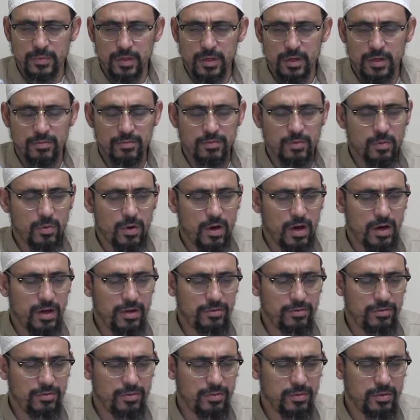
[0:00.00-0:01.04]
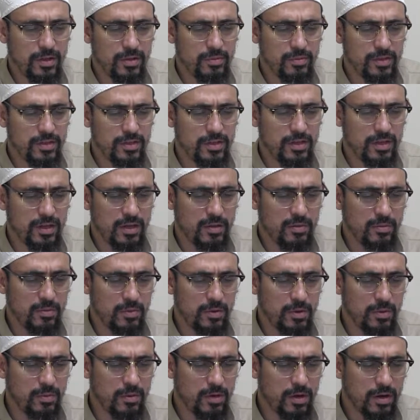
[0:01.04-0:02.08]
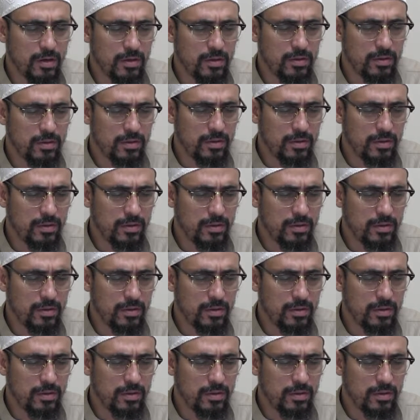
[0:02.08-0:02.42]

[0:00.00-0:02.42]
of the wives to Madina al-Munawwara